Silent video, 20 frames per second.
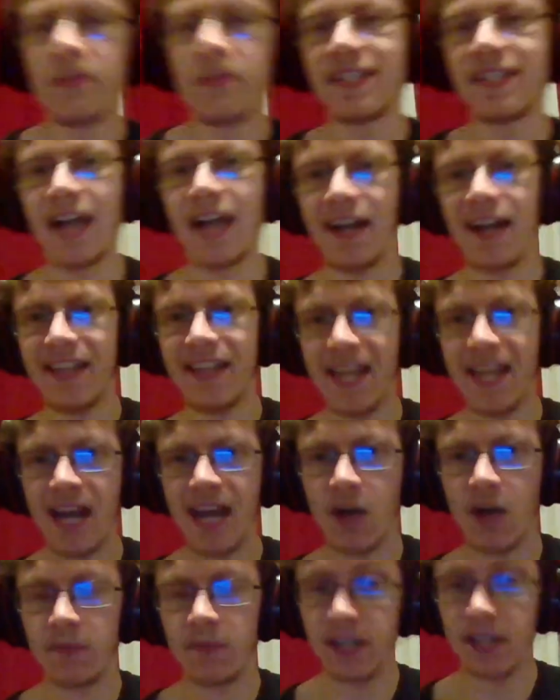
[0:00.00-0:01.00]
gotta get
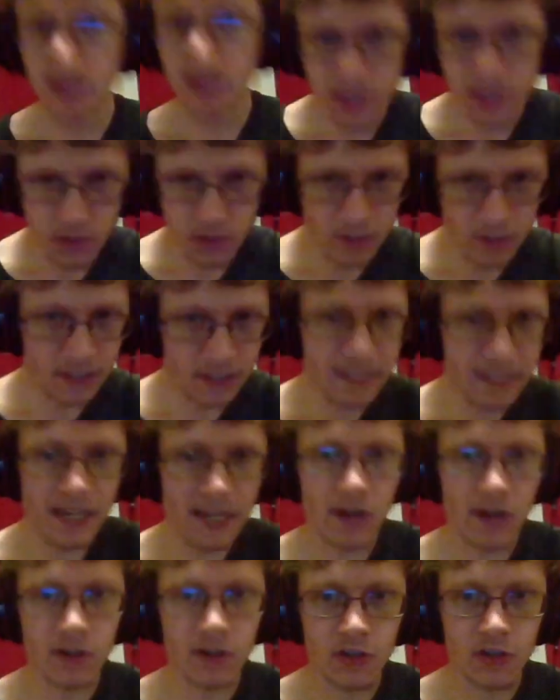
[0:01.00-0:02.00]
out because they're the lead
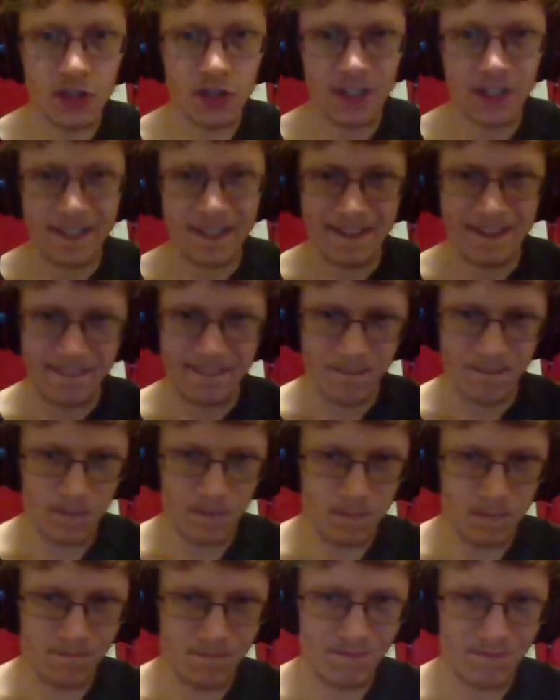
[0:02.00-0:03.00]
characters.
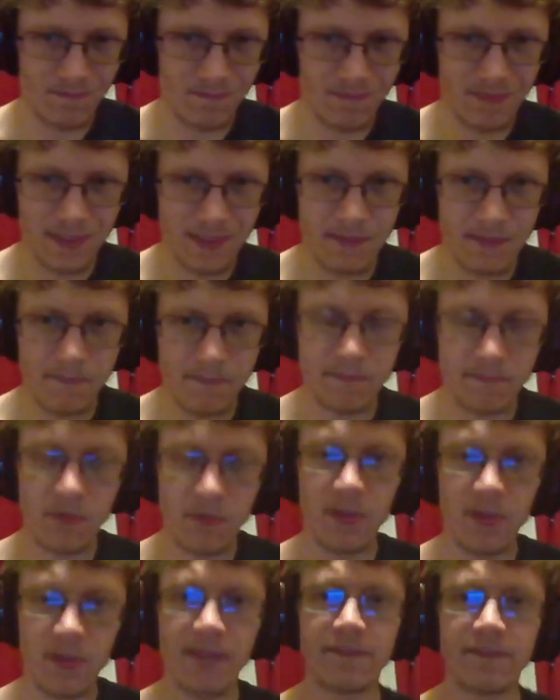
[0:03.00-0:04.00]
But
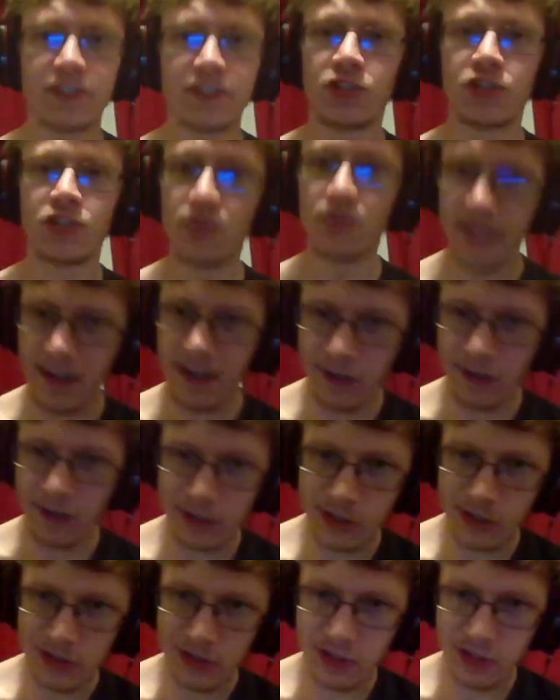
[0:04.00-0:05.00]
we have 2
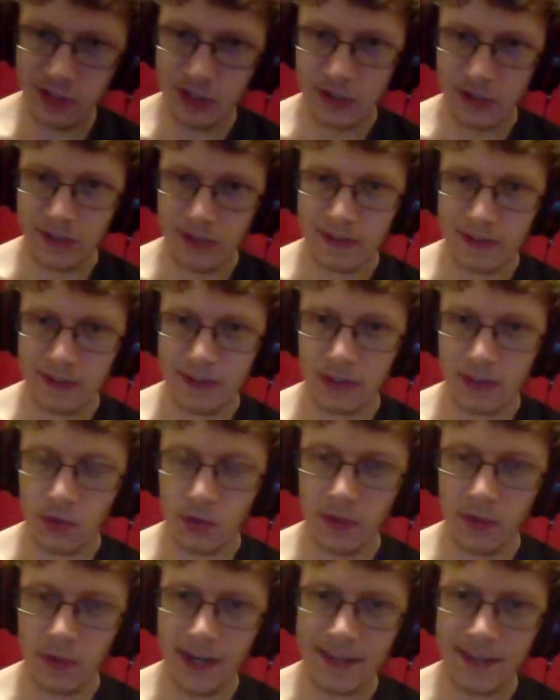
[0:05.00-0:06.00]
characters
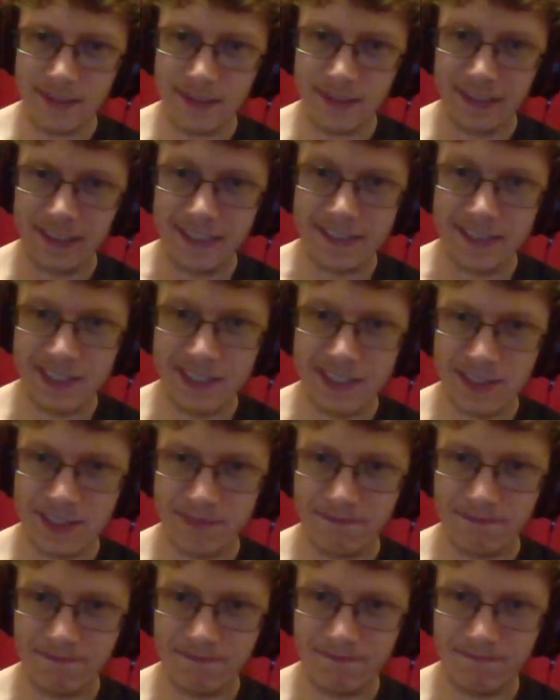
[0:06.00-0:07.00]
who are not the leads.
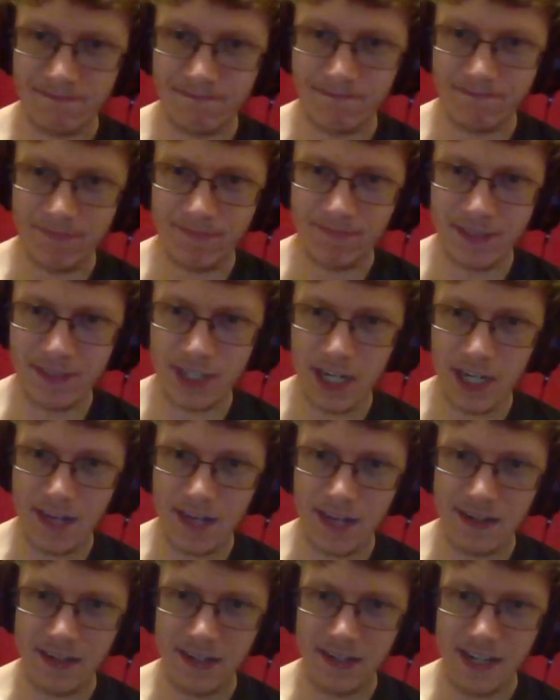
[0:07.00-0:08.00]

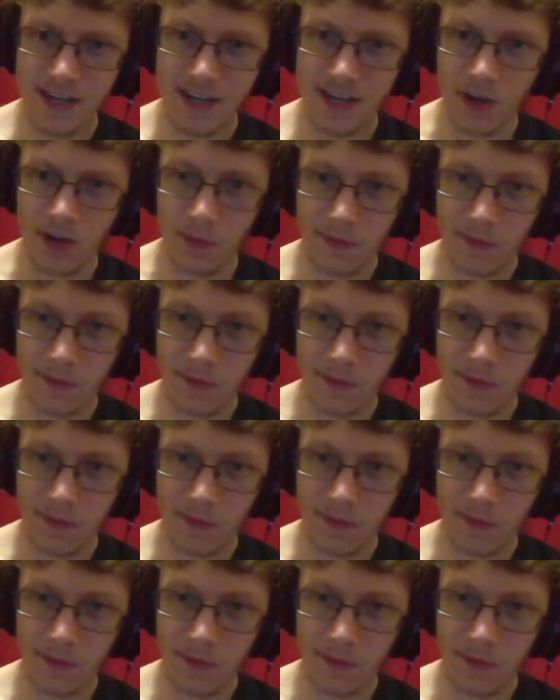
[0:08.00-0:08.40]
John and Neo.